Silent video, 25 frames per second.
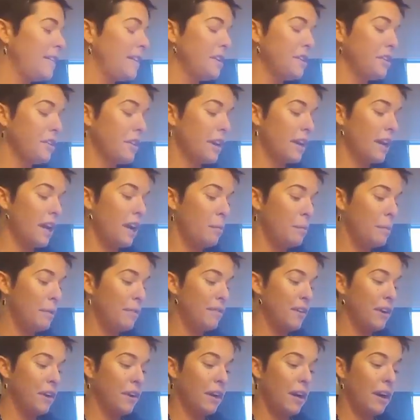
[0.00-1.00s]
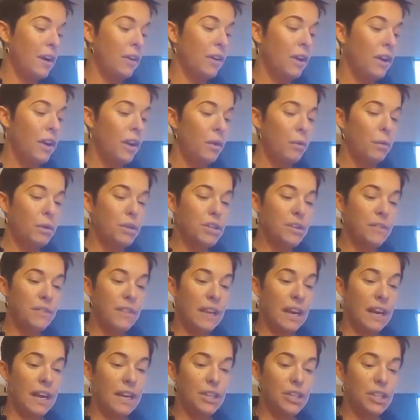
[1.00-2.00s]
then you're going to help me figure out which of
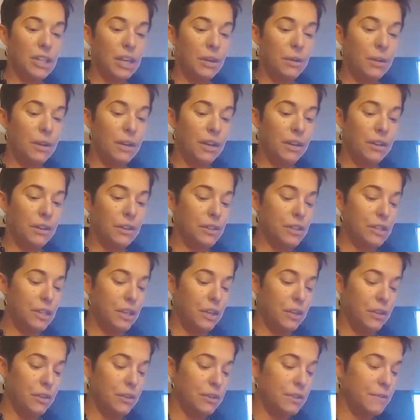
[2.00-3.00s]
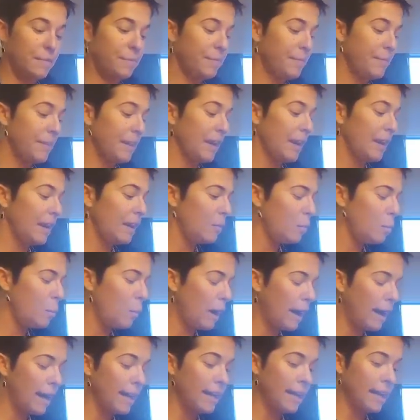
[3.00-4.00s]
the eyeshadow colors to use. And
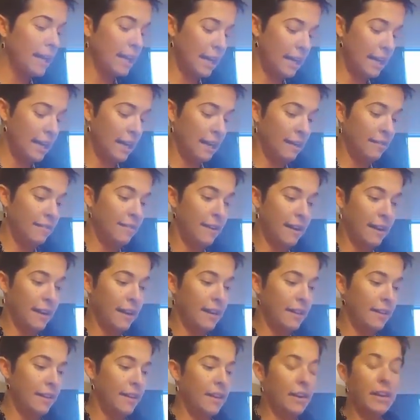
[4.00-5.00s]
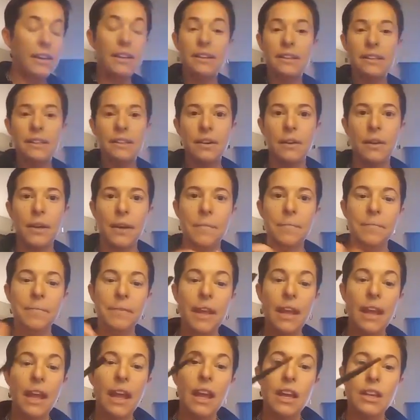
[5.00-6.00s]
why can I not find, there it is. Okay,
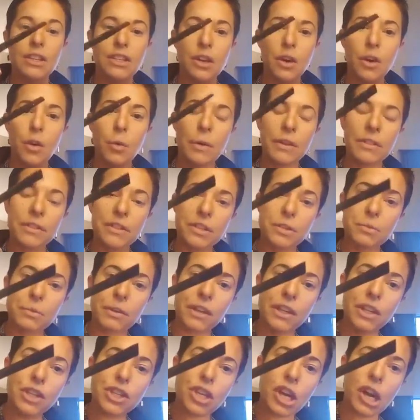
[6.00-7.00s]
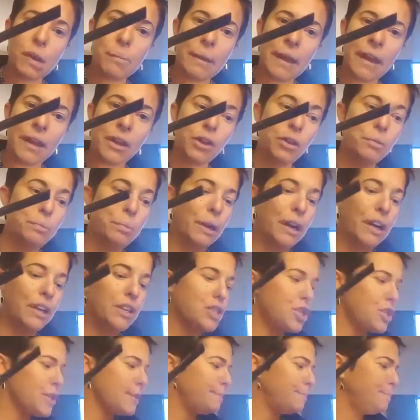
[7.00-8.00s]
so with this really sharp angled
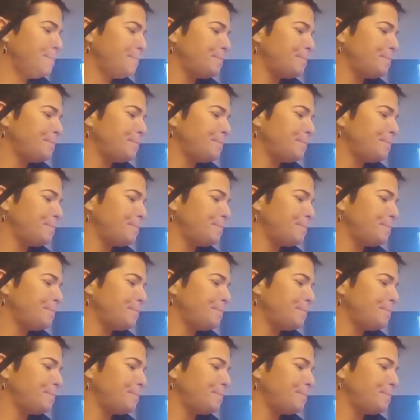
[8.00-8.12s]
brush,